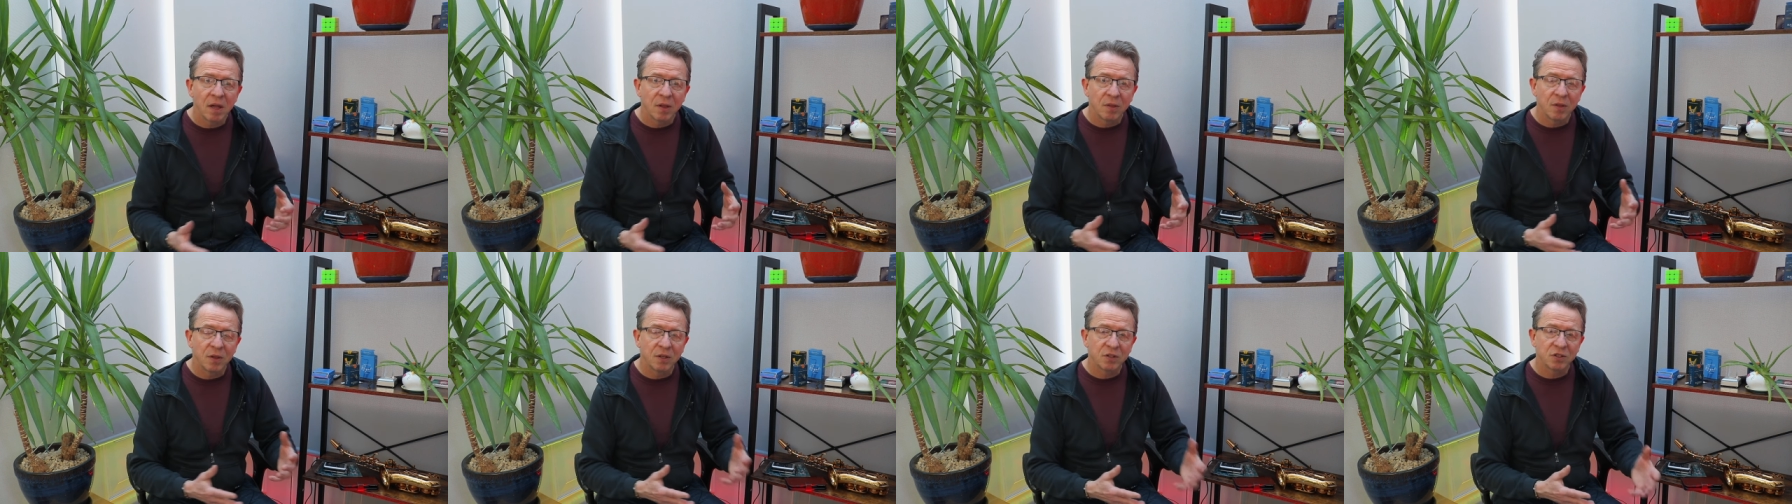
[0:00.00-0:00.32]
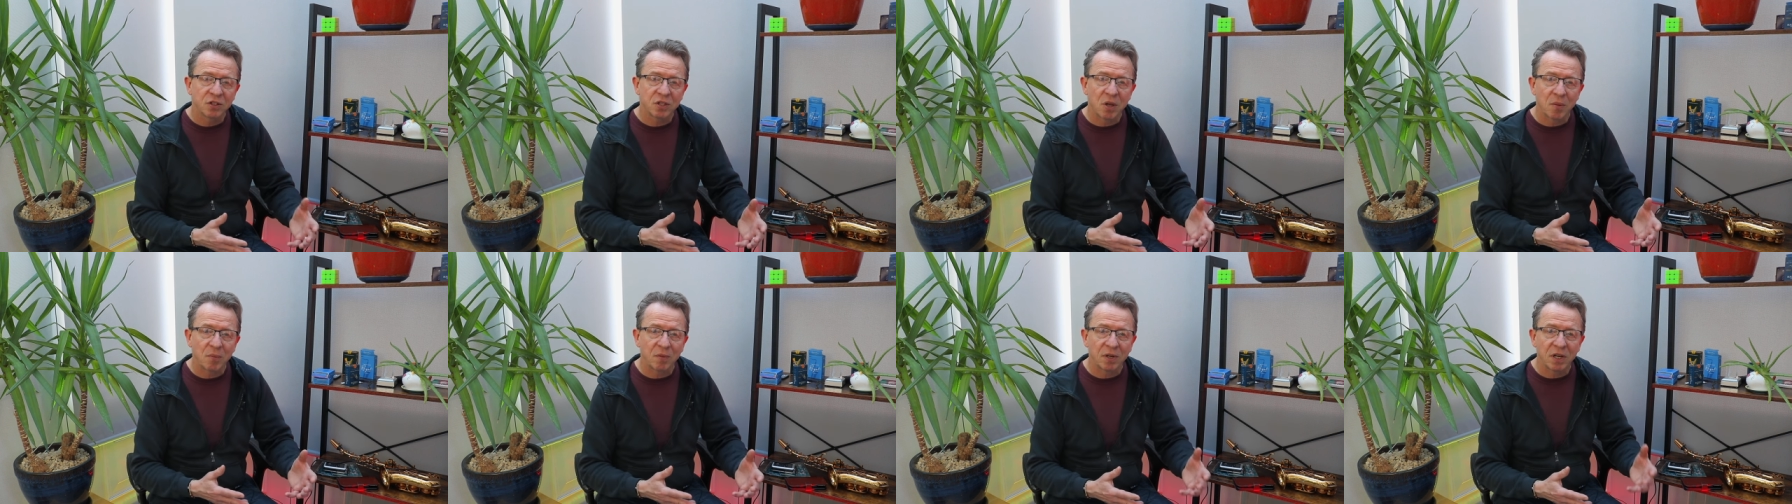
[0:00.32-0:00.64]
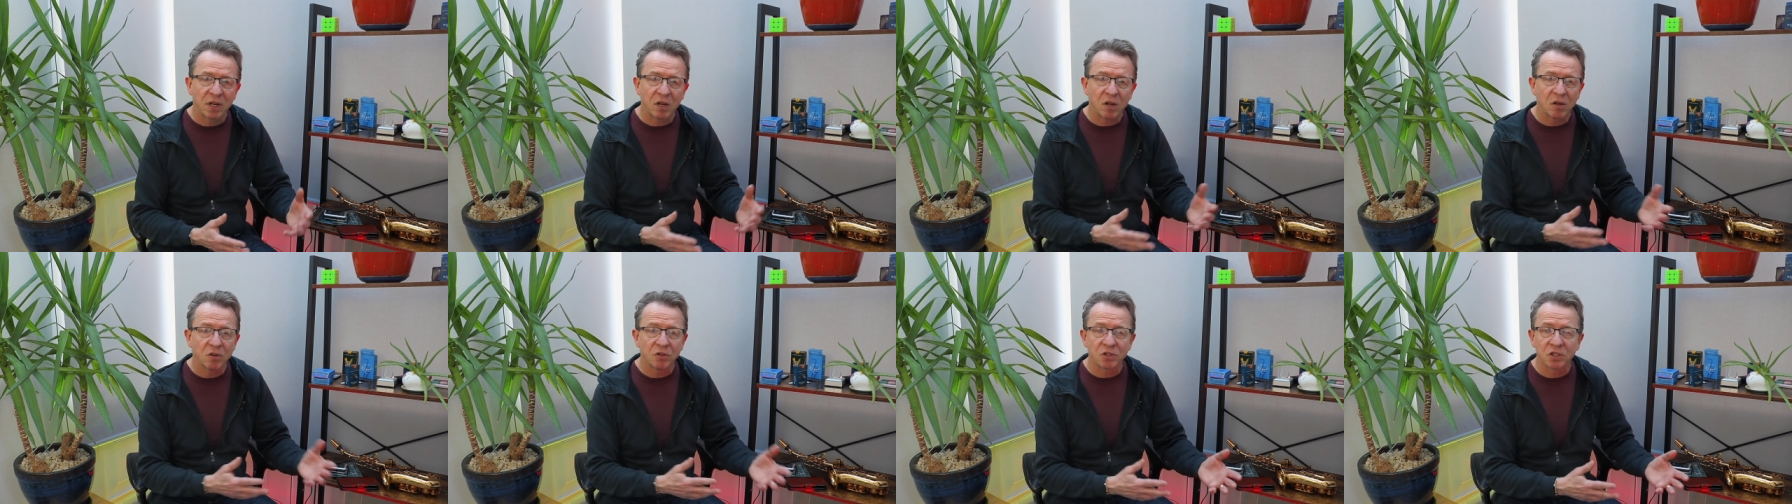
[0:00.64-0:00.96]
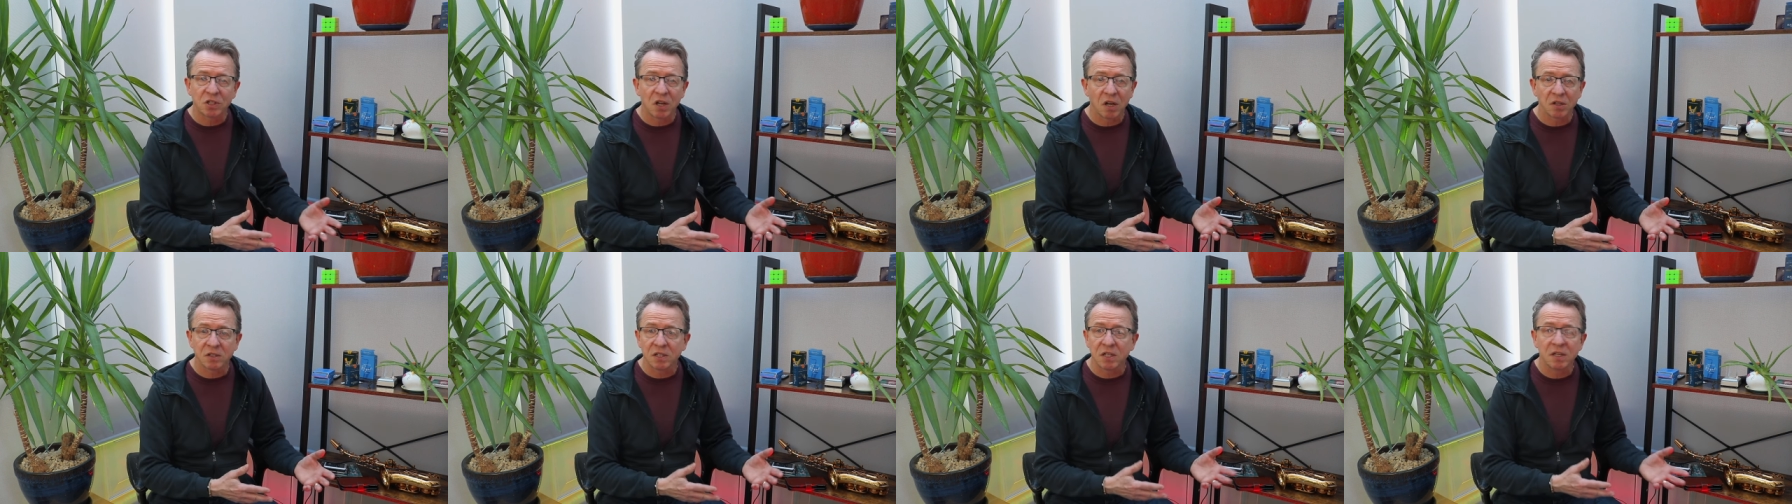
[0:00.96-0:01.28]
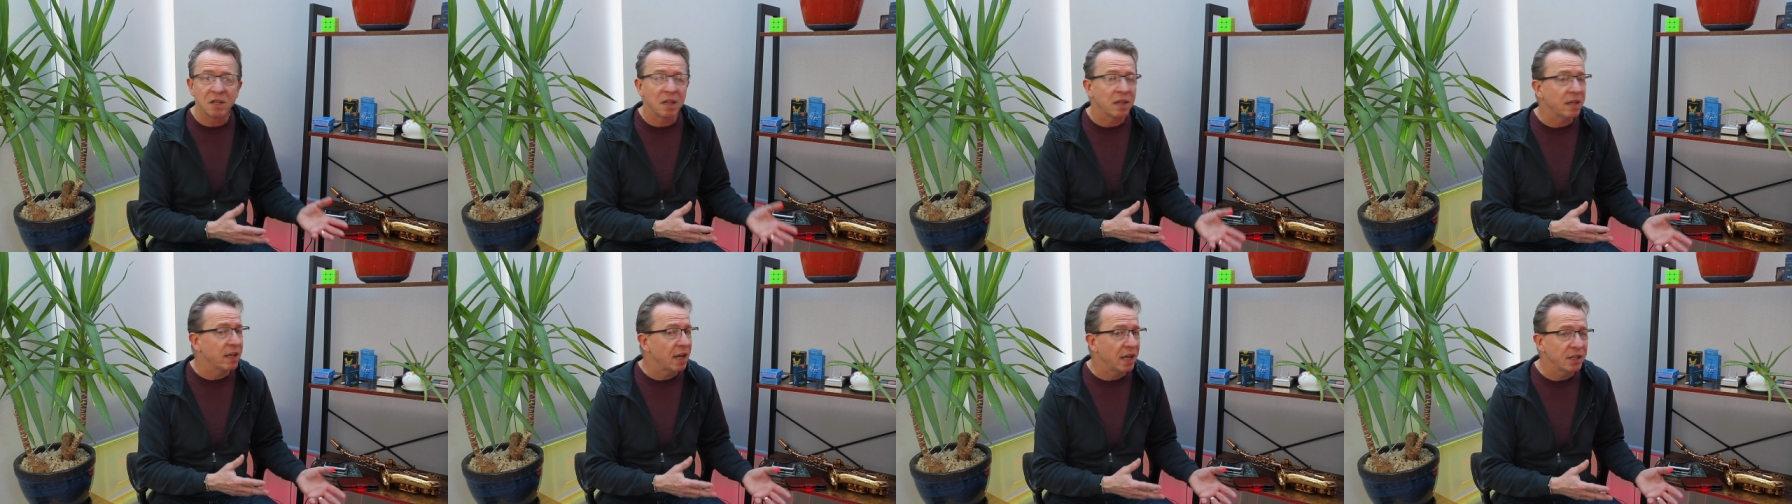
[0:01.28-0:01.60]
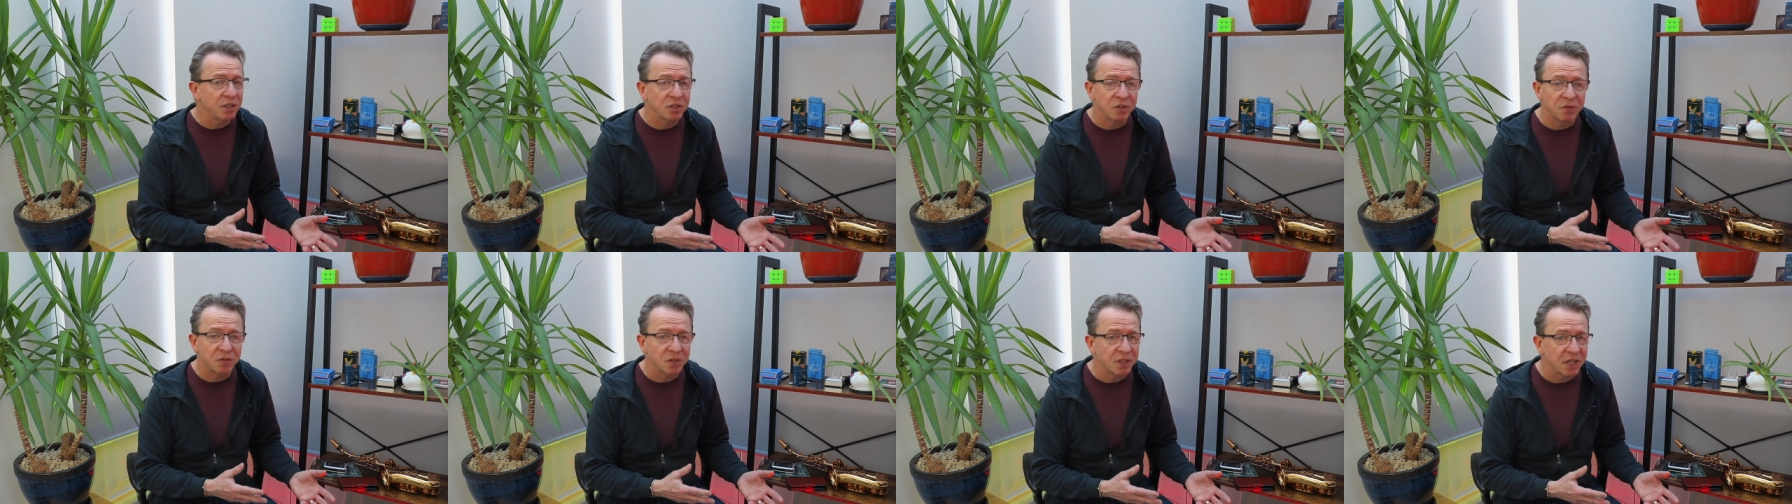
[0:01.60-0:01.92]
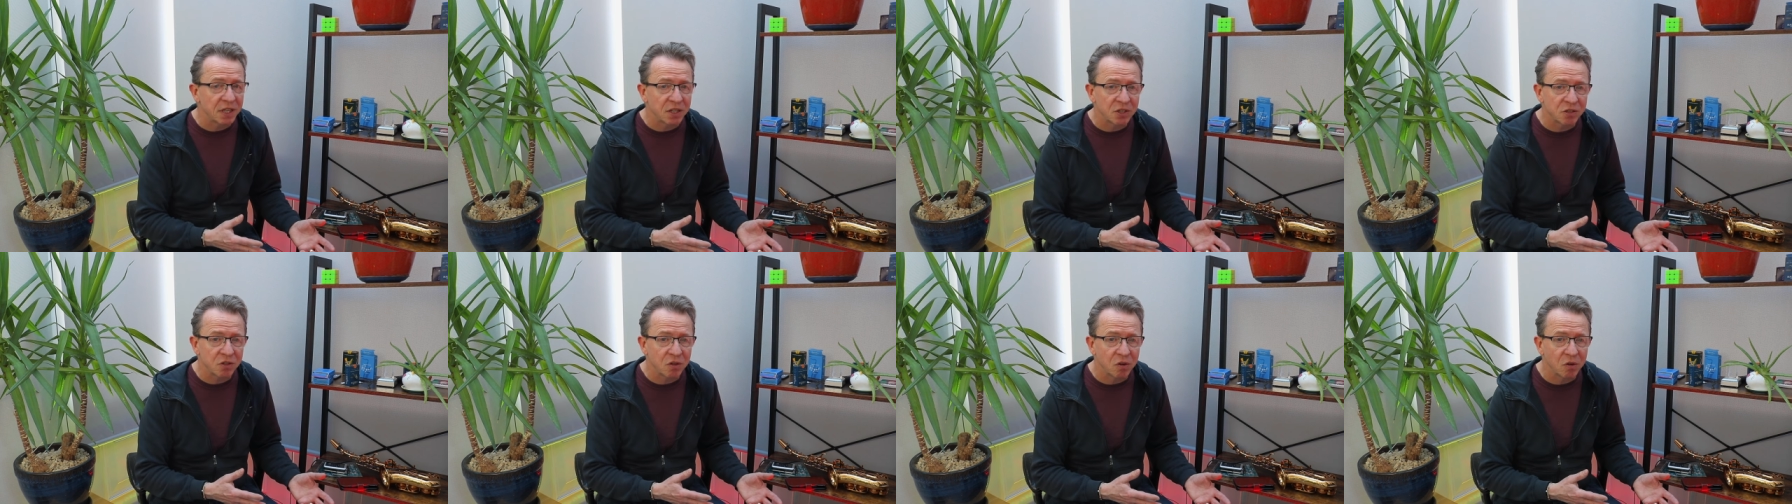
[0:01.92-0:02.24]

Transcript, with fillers: than somebody who started at the age of six